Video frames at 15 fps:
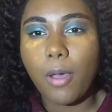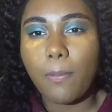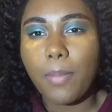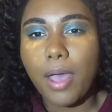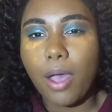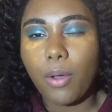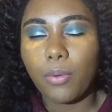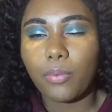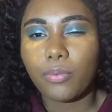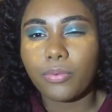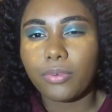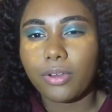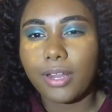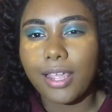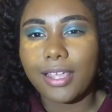about
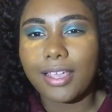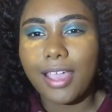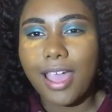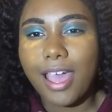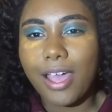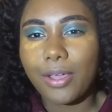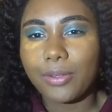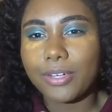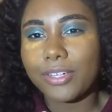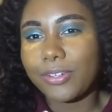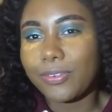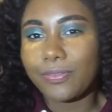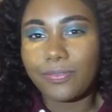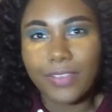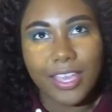like how
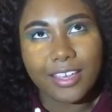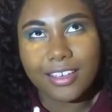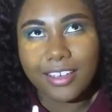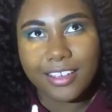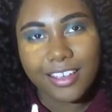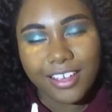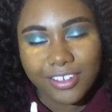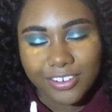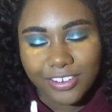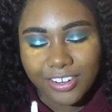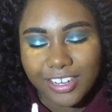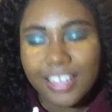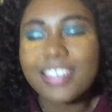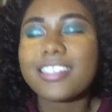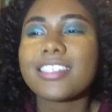to fake a cut
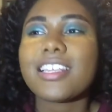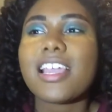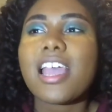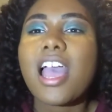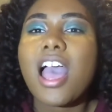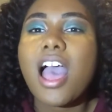crease.